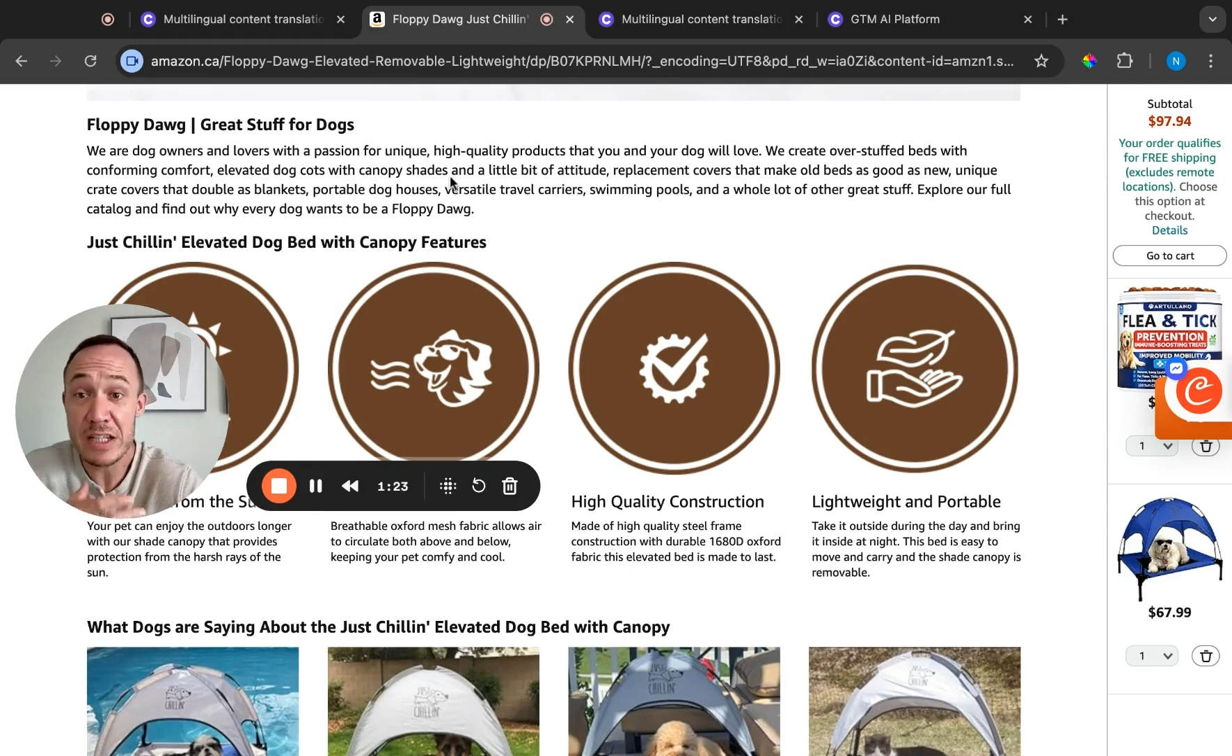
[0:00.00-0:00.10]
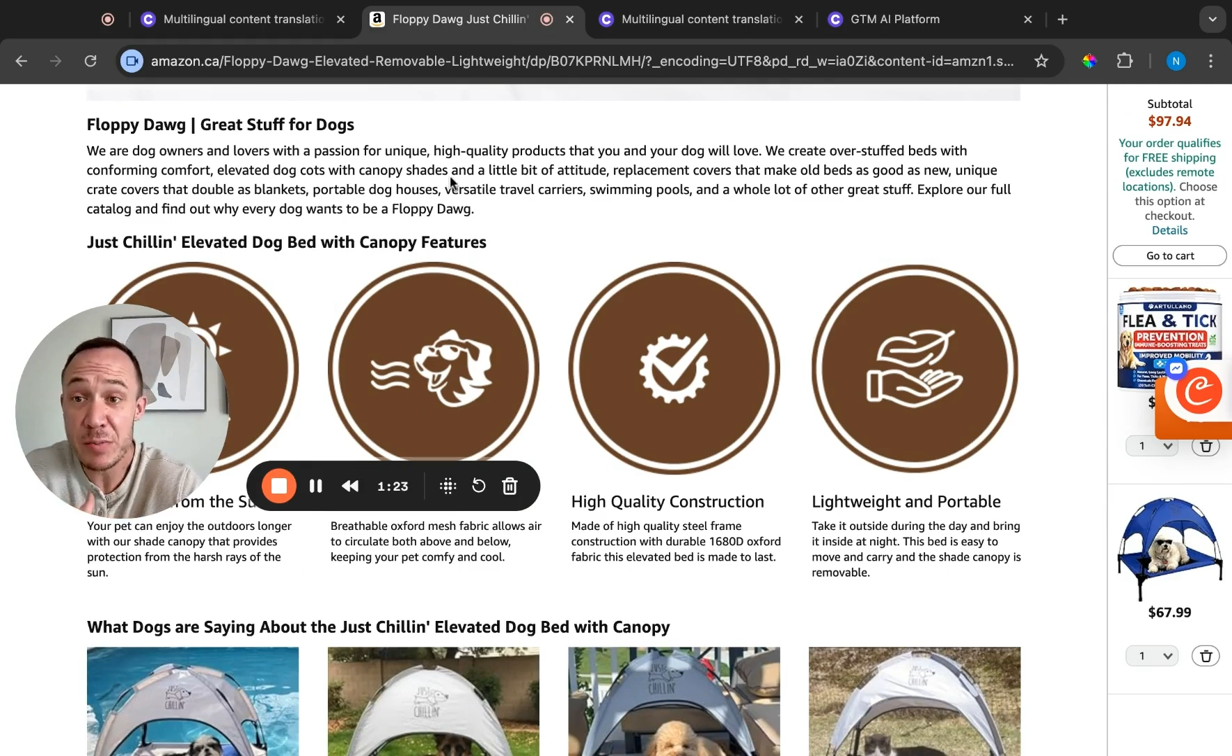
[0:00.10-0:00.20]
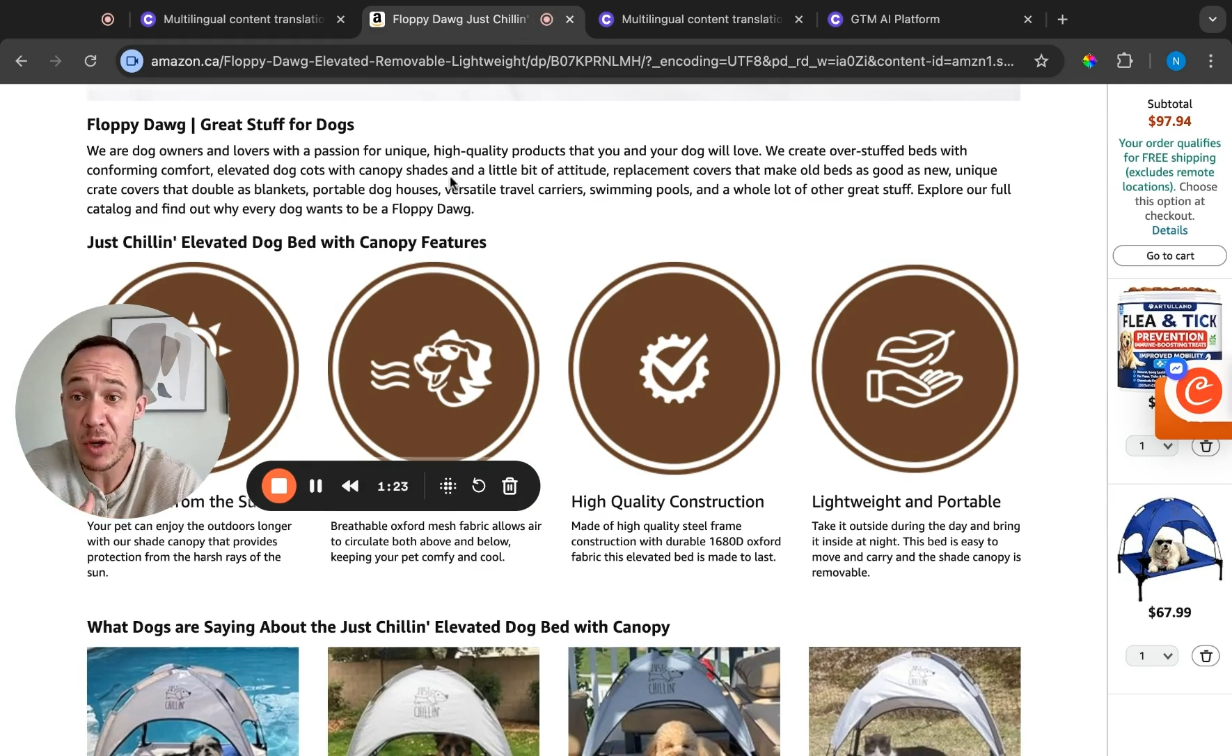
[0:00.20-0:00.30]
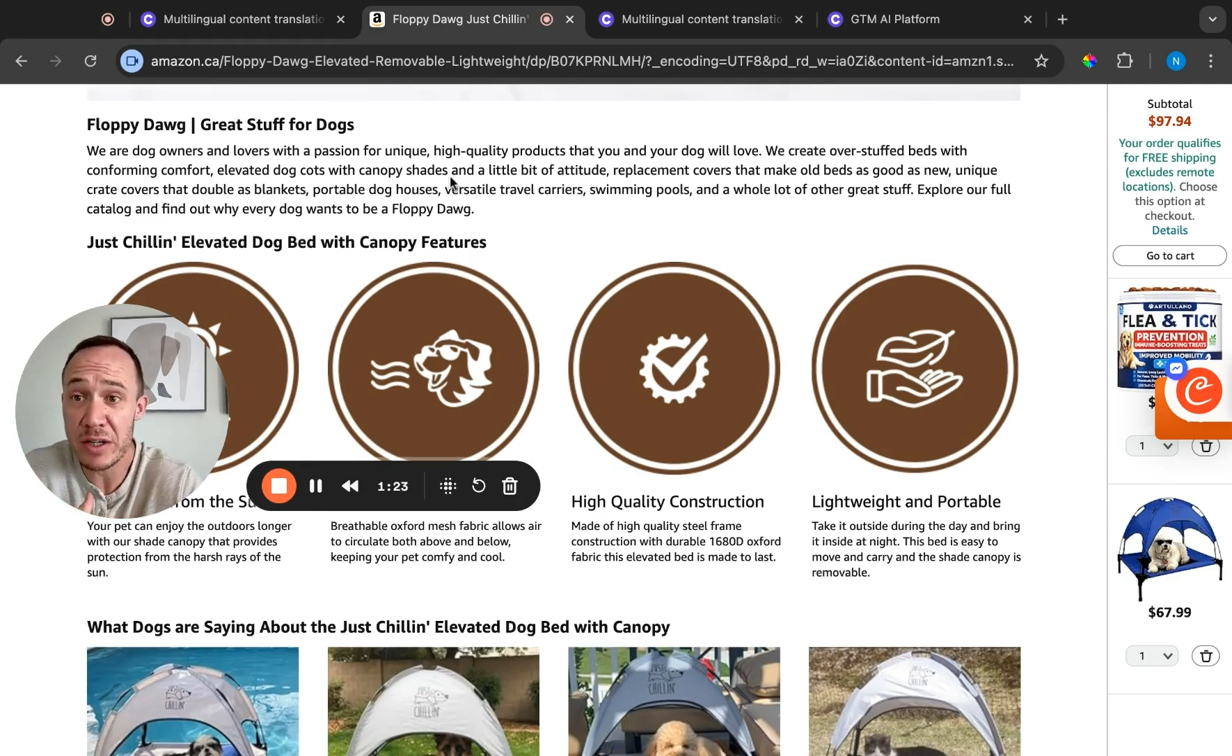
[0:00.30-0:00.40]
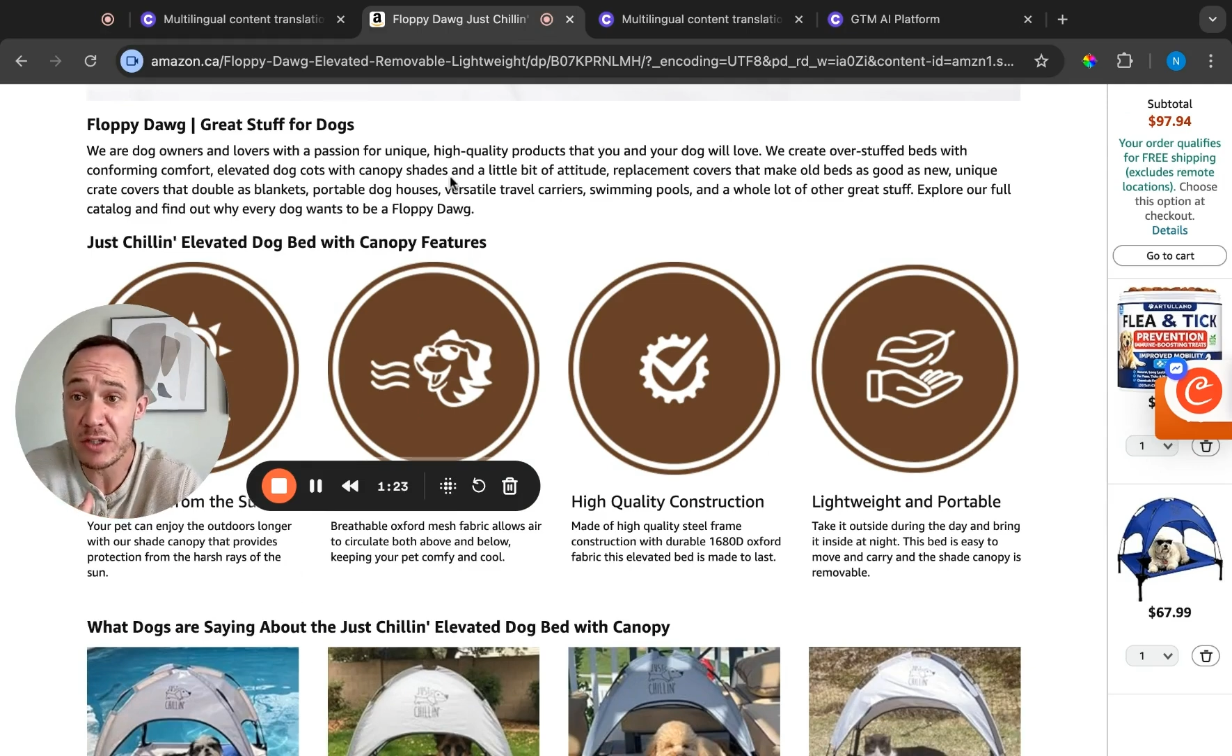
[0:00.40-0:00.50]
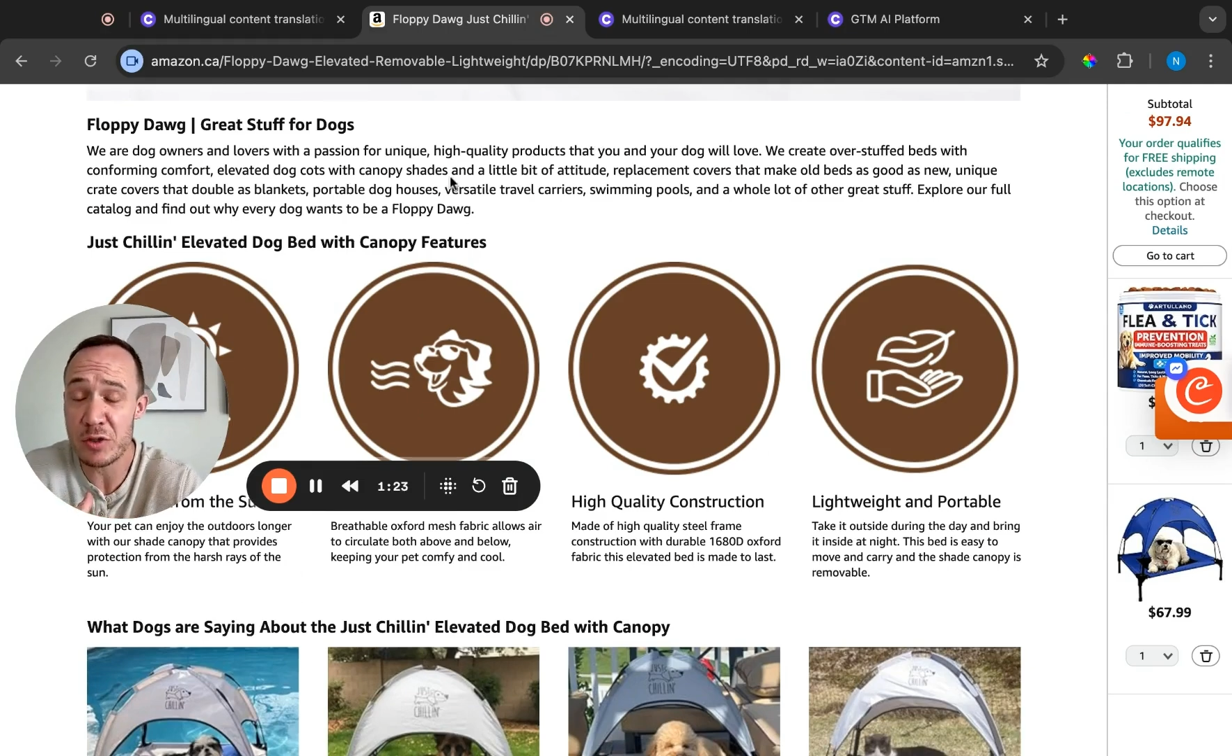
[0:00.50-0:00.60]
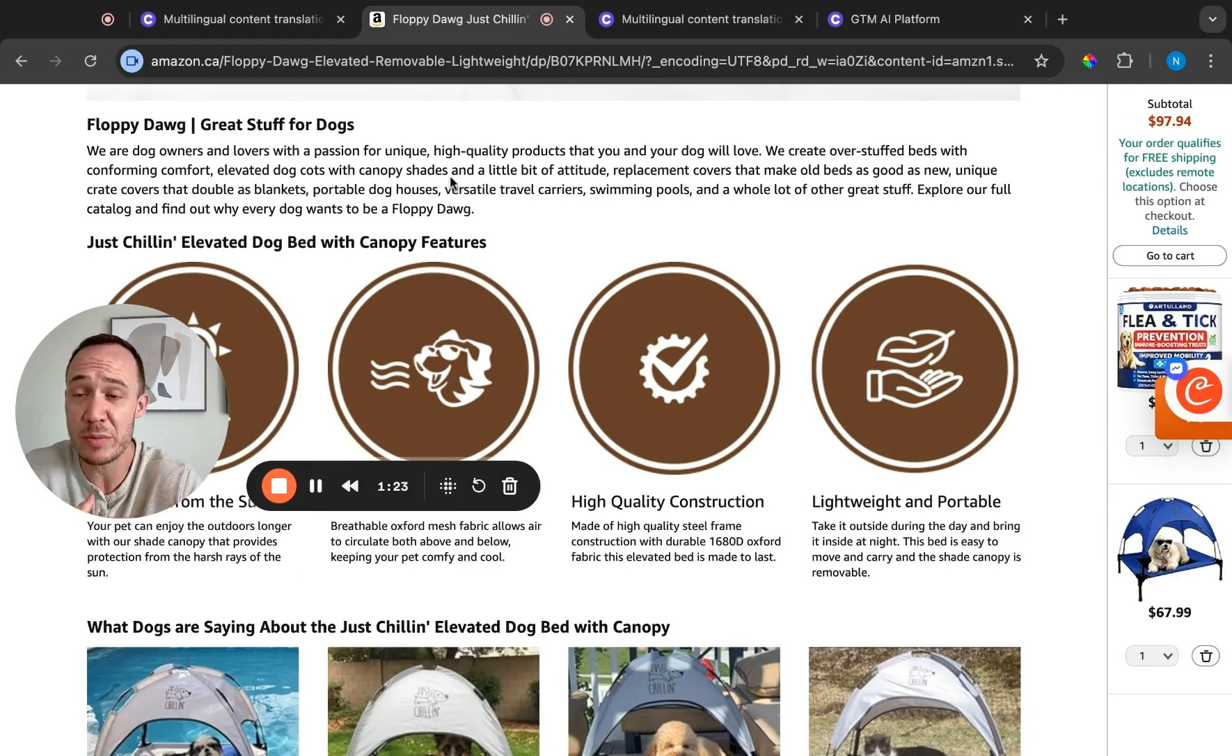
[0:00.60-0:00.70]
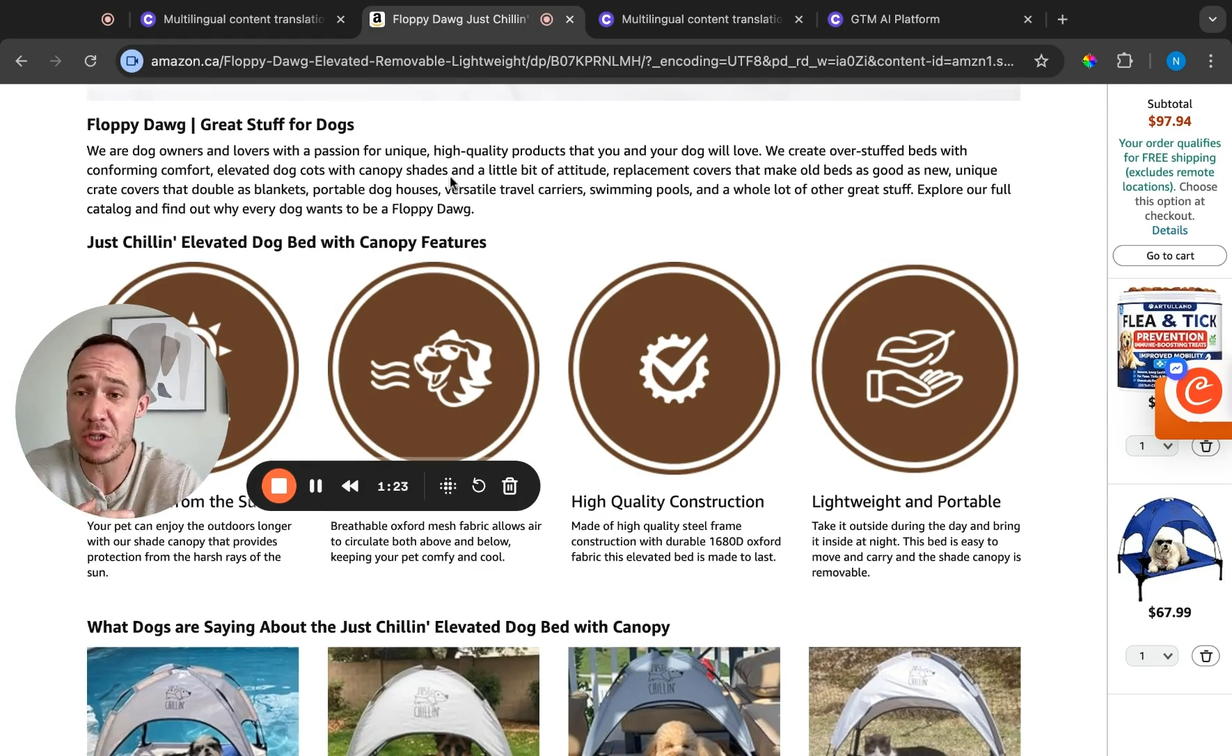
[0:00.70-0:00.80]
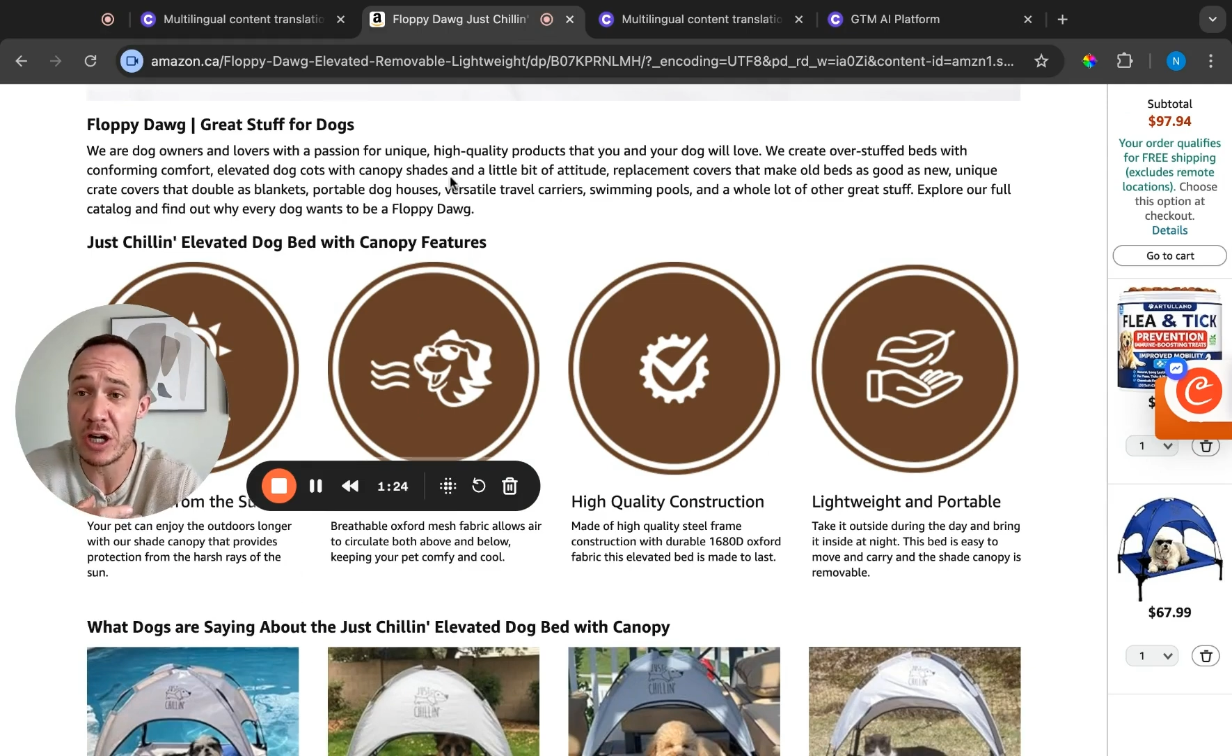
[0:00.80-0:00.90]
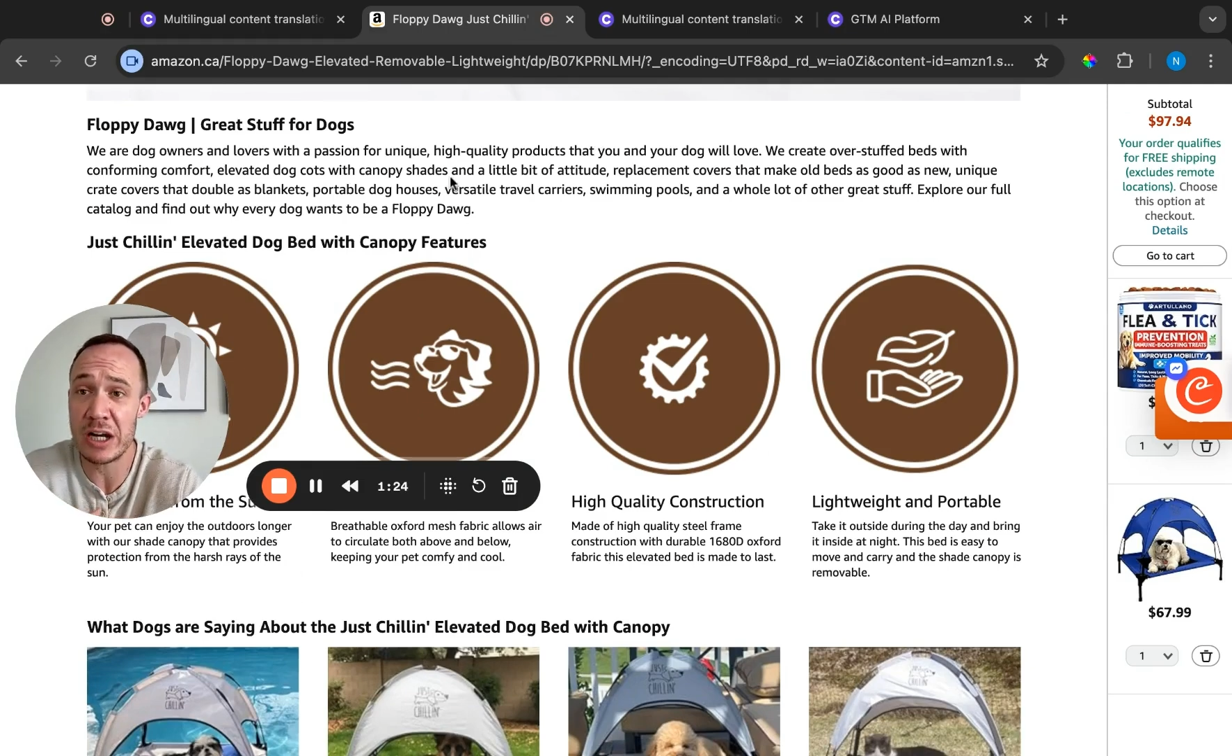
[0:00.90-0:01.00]
this product
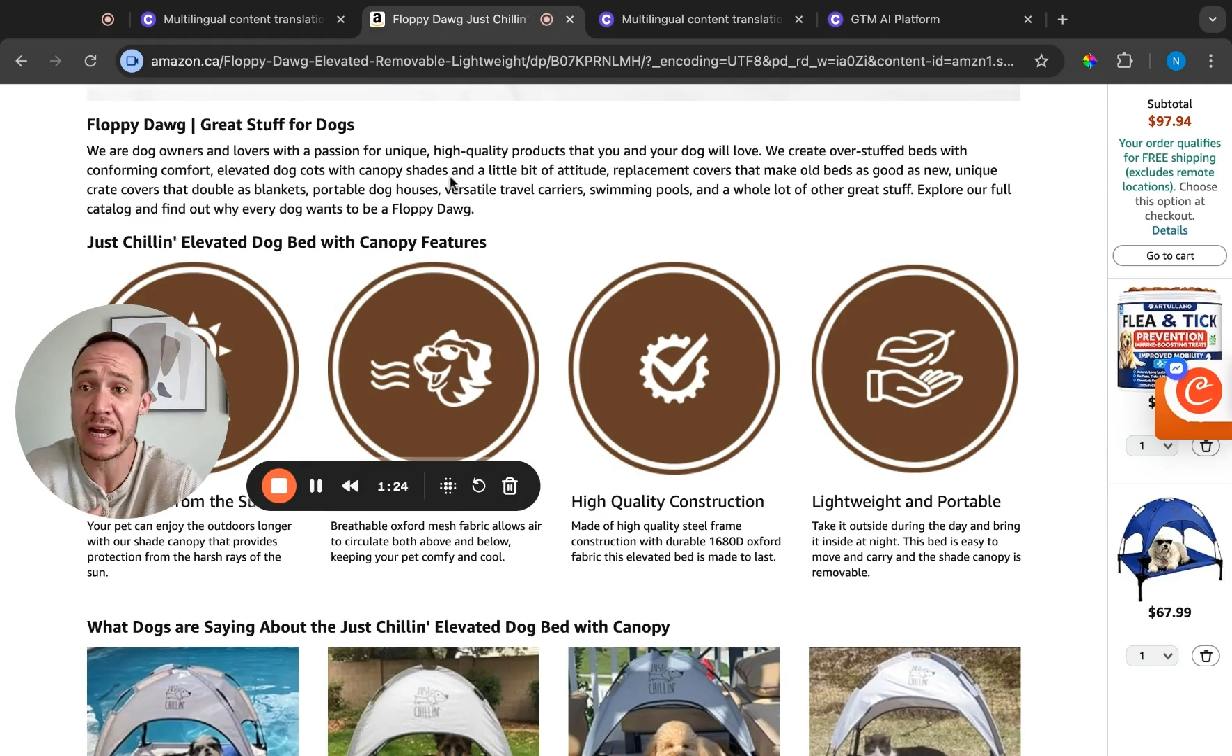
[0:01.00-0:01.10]
description on